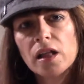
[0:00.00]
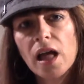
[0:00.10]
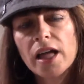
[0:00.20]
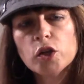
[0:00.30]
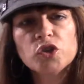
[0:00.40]

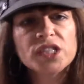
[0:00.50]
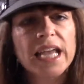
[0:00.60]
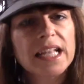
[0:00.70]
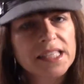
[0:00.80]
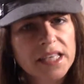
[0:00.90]

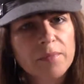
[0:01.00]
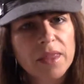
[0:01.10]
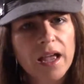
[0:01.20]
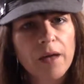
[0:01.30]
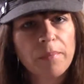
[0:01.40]
understand
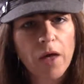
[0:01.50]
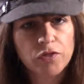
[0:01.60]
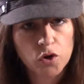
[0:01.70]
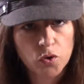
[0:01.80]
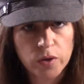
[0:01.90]
something about
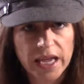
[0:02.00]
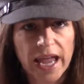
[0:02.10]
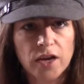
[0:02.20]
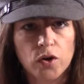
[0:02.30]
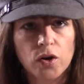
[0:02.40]
the
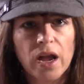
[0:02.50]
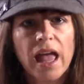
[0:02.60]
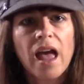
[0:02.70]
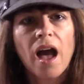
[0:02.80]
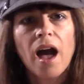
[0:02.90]
Creator
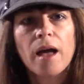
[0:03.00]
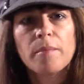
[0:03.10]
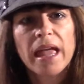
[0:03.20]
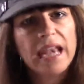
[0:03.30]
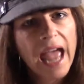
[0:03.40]

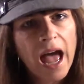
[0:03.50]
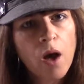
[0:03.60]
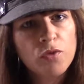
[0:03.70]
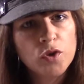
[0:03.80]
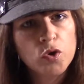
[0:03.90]
and
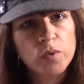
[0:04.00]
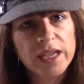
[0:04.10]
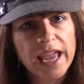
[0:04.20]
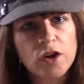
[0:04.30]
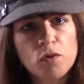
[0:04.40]
how the
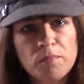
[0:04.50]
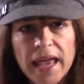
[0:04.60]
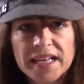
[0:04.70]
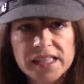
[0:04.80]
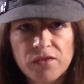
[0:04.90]
Creator
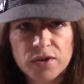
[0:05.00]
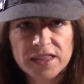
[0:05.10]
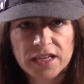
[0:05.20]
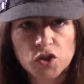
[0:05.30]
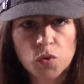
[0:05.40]
makes
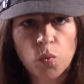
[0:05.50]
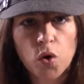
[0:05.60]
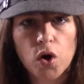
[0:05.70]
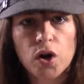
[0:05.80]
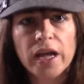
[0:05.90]
everything to
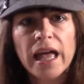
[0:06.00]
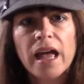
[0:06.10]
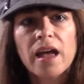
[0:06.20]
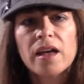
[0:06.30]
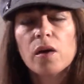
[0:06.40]
work.
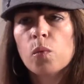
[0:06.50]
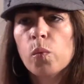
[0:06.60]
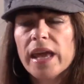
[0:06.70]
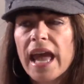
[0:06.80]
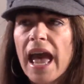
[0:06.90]

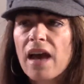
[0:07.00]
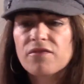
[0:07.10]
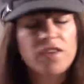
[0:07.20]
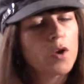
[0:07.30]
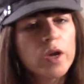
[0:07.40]
We
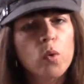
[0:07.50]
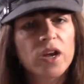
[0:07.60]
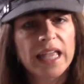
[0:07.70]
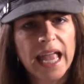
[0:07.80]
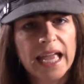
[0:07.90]
have very
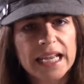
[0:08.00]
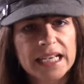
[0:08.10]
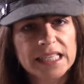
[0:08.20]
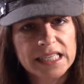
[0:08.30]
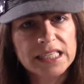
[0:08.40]

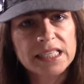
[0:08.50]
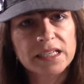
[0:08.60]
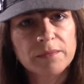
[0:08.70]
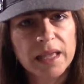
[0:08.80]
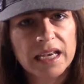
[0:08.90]
organic
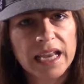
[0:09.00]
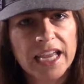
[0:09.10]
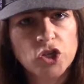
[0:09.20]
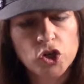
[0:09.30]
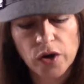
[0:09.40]
system in
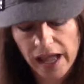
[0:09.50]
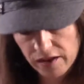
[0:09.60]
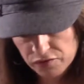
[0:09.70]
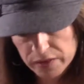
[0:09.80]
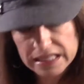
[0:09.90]
nature.
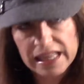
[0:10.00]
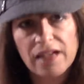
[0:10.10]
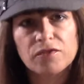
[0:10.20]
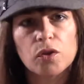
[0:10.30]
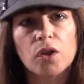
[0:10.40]
Every
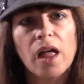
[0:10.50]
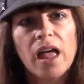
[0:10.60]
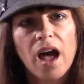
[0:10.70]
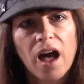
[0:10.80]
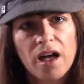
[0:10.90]
level
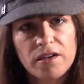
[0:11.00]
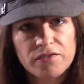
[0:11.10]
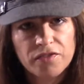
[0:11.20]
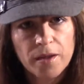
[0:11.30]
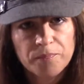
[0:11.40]

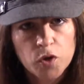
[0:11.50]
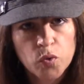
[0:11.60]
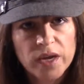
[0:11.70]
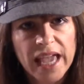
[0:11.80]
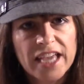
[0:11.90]
of
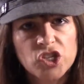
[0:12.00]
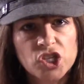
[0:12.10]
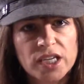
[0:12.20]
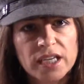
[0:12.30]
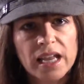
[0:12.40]

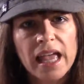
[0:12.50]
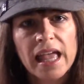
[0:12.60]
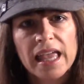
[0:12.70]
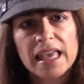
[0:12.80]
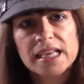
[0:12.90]
creation
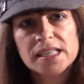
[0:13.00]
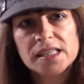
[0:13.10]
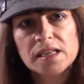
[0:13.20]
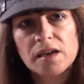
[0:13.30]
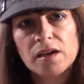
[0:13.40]
is